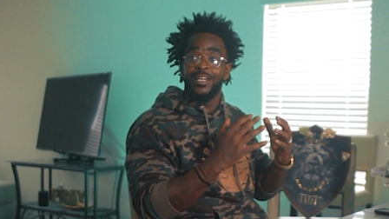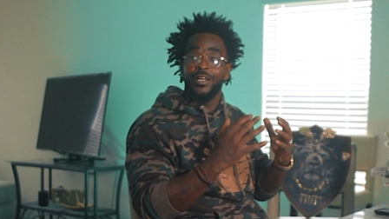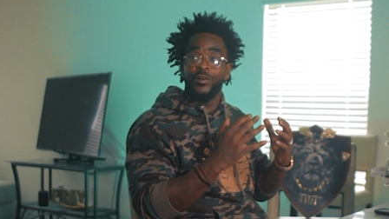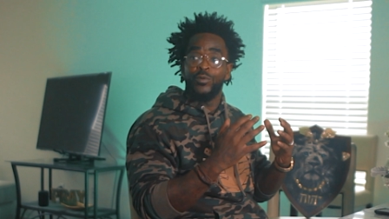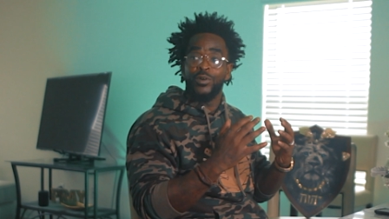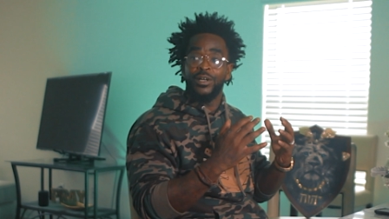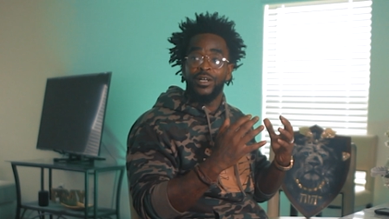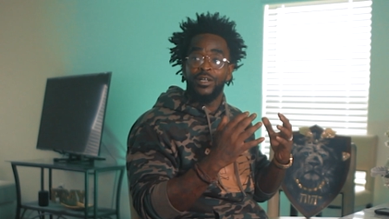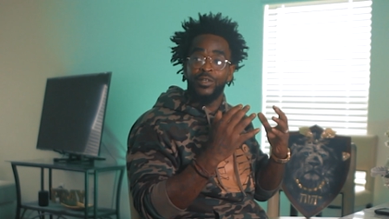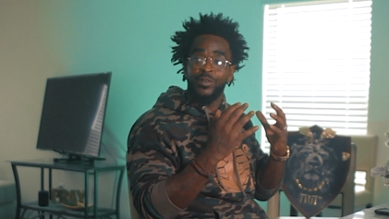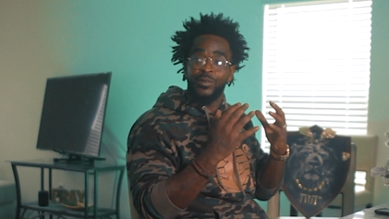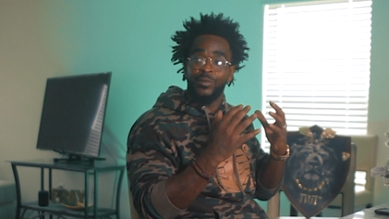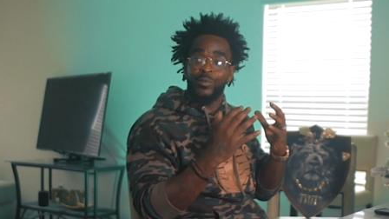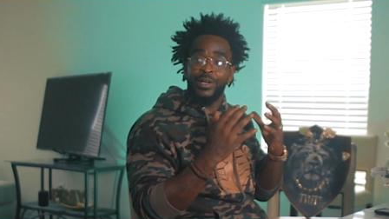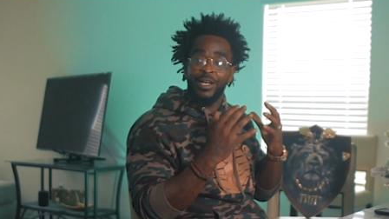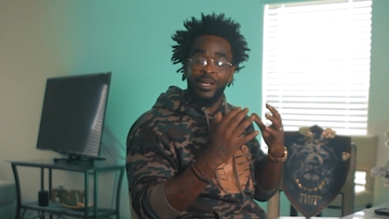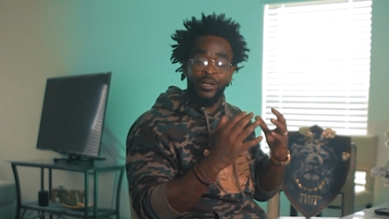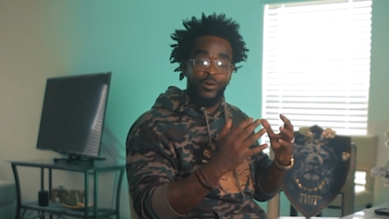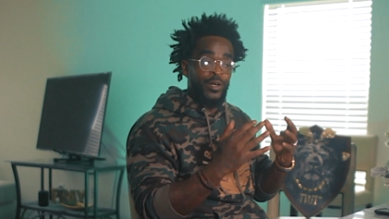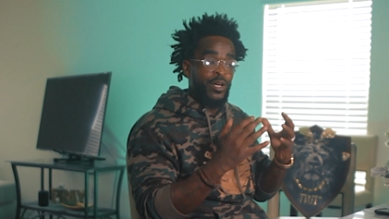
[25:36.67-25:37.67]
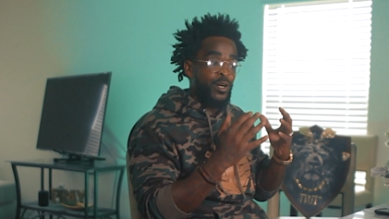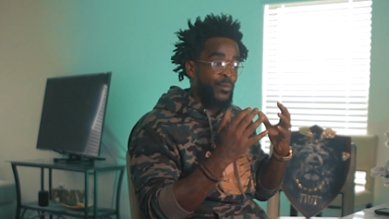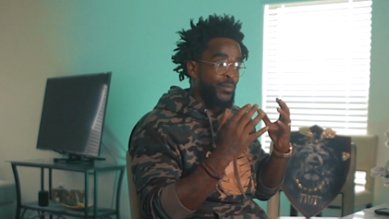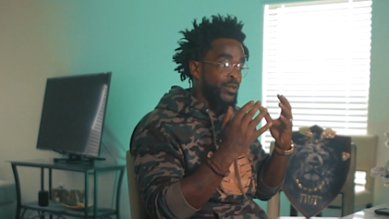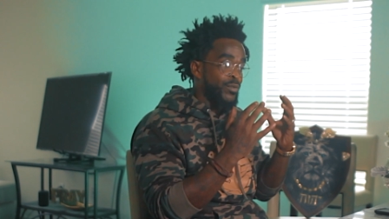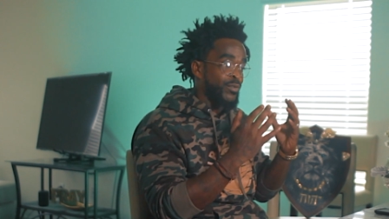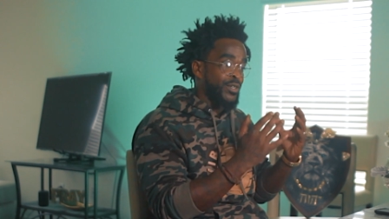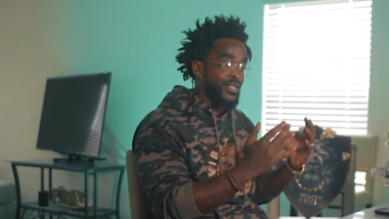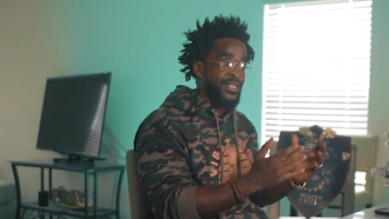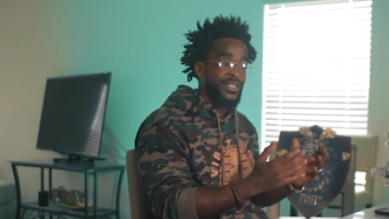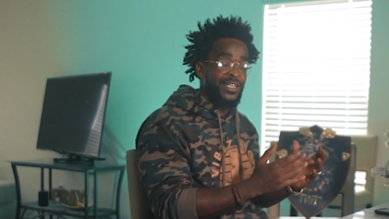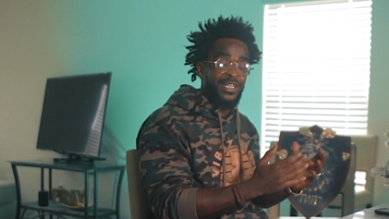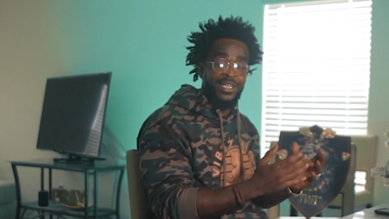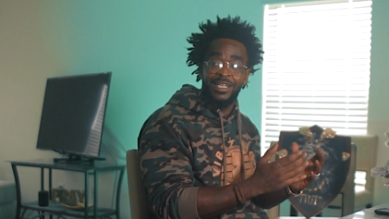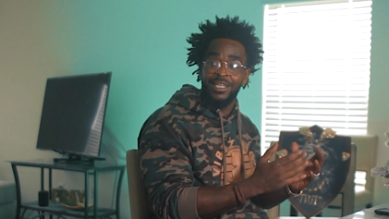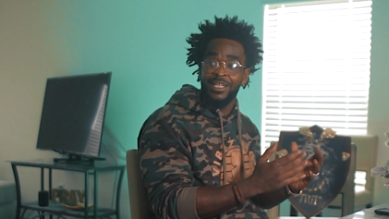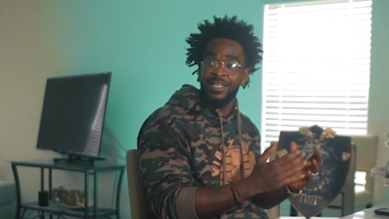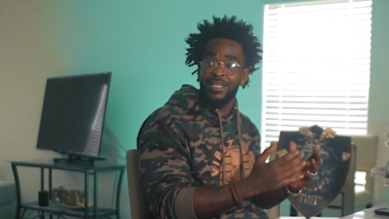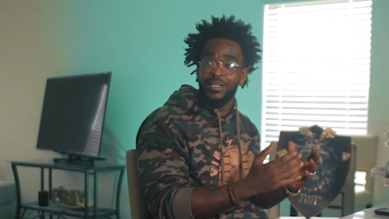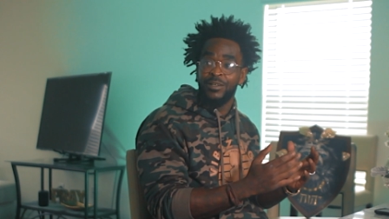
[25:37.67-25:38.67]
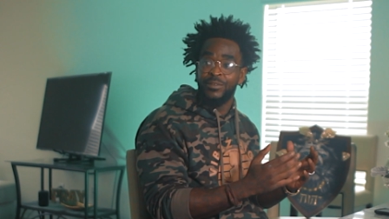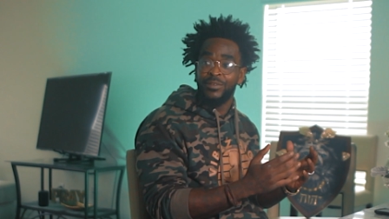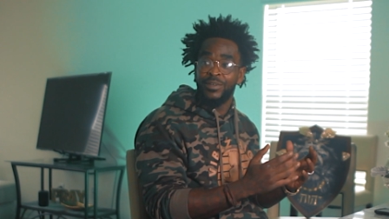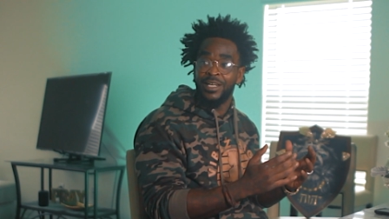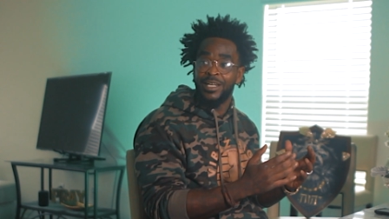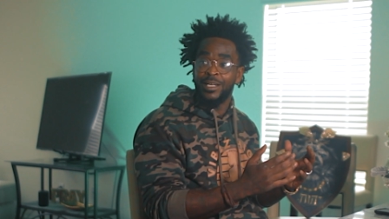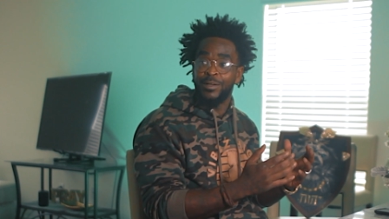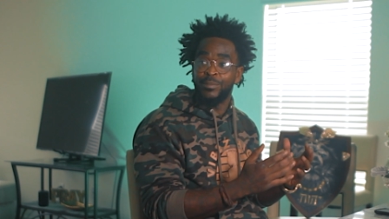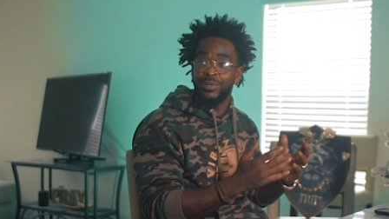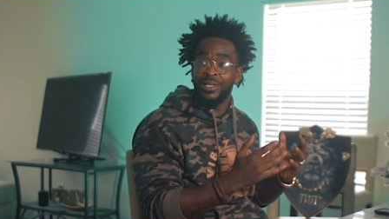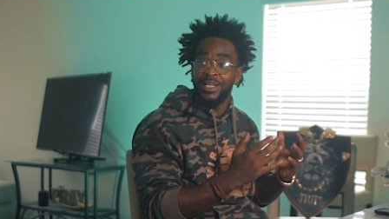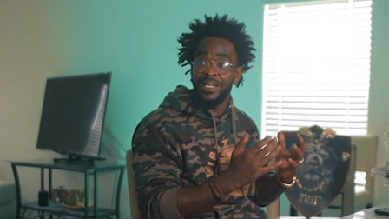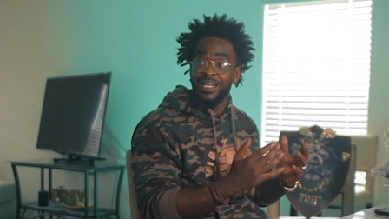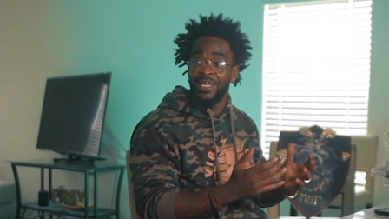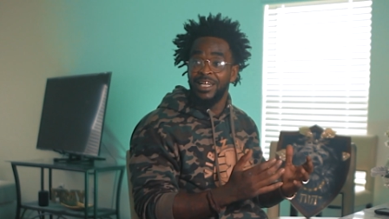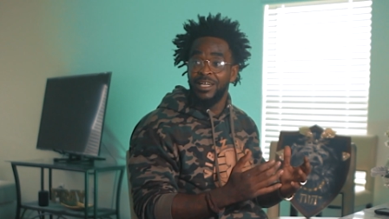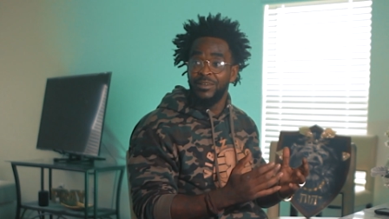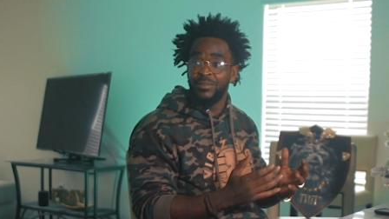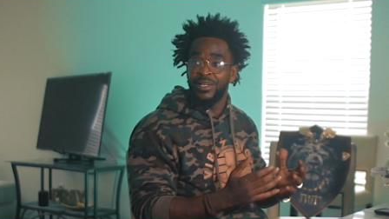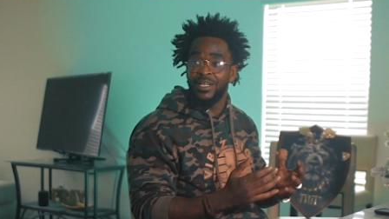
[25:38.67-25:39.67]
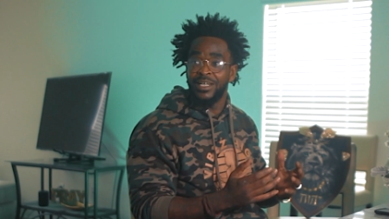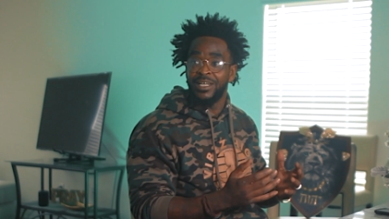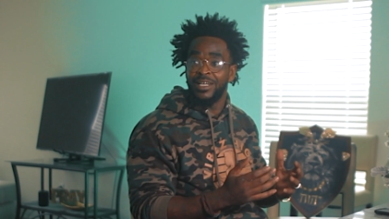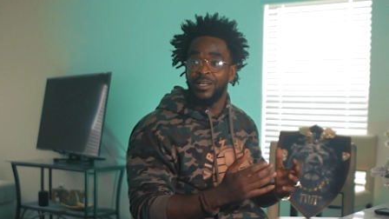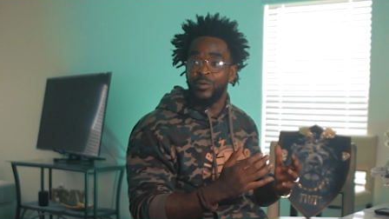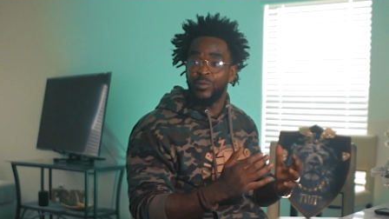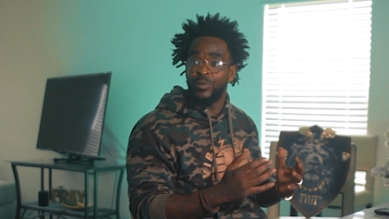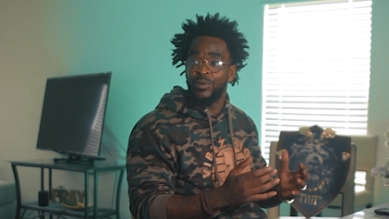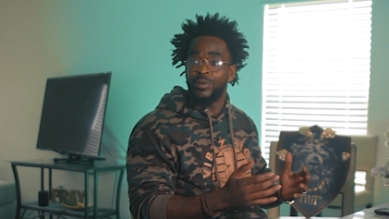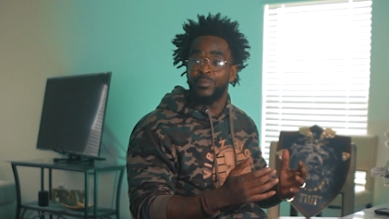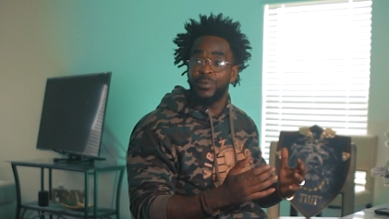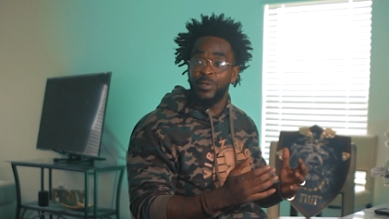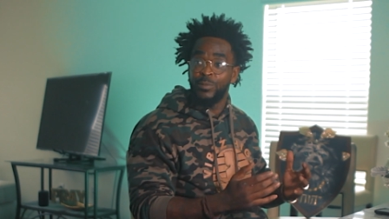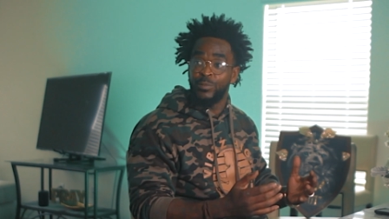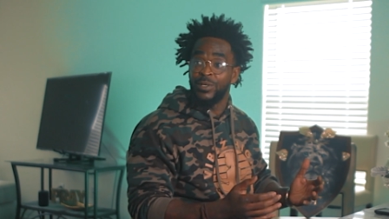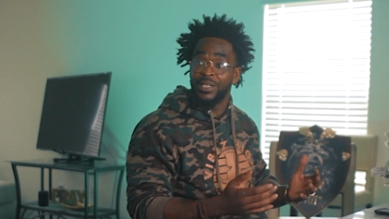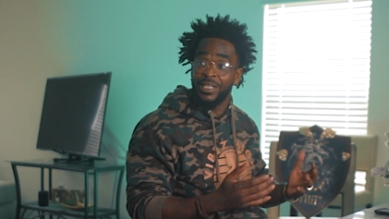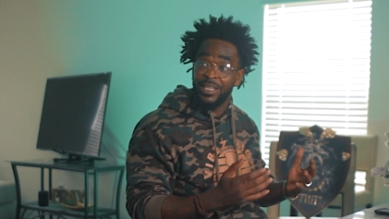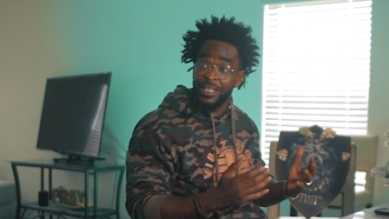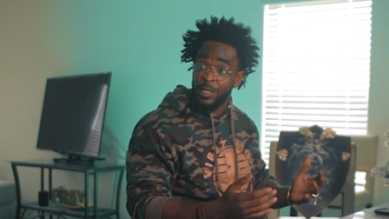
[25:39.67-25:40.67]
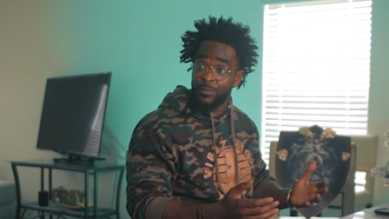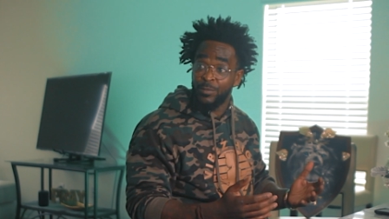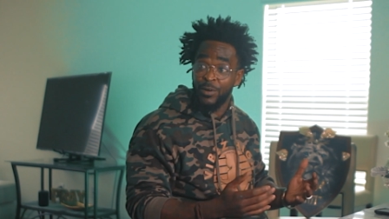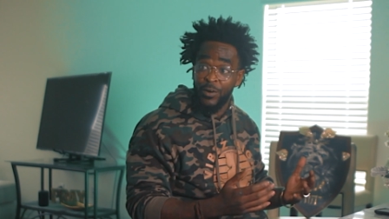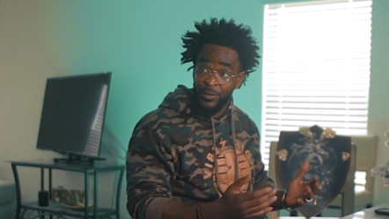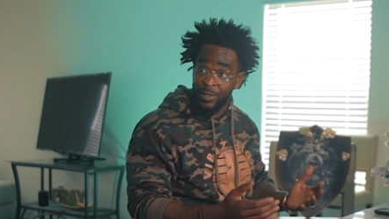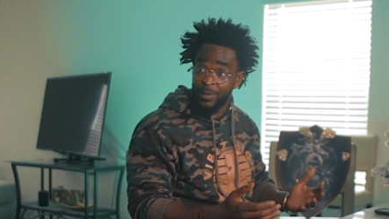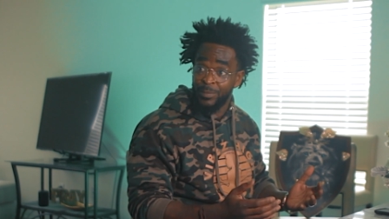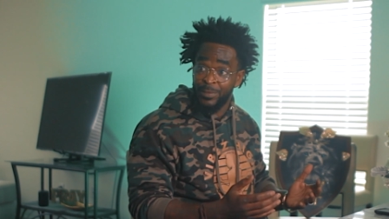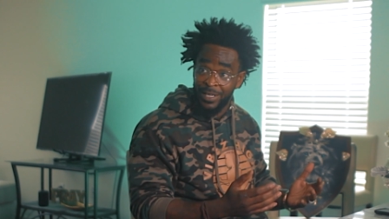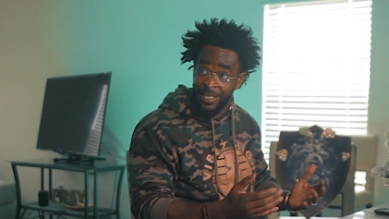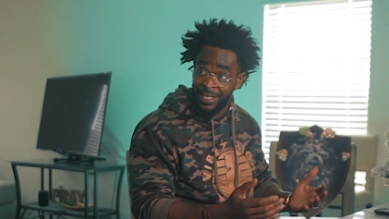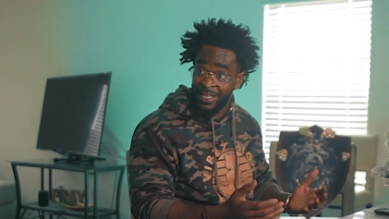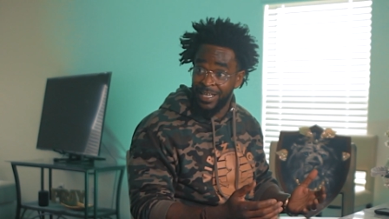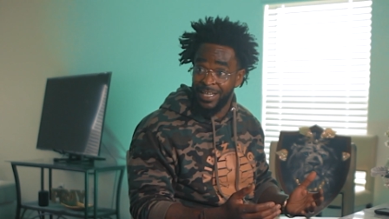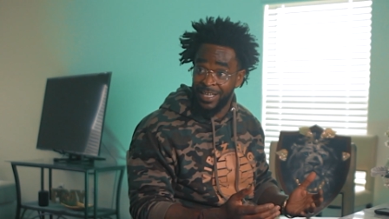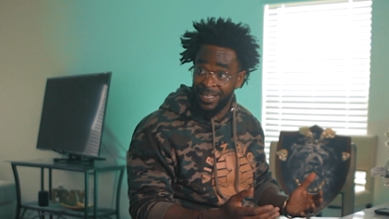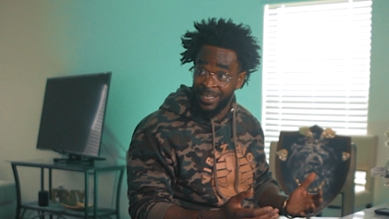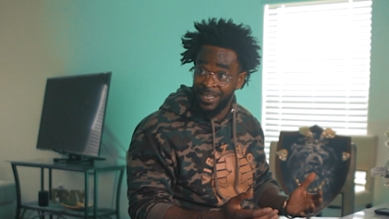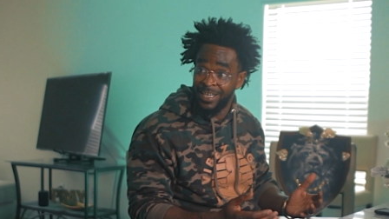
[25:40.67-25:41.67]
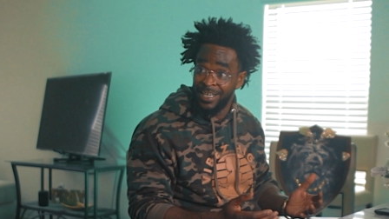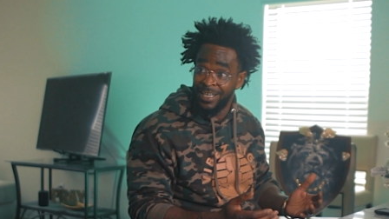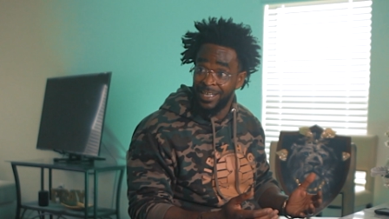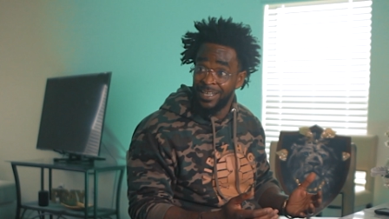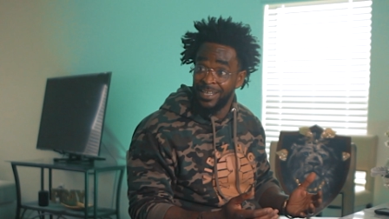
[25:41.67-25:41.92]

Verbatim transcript: where, where it'll, it'll be received and believed in, where people get up off their behind.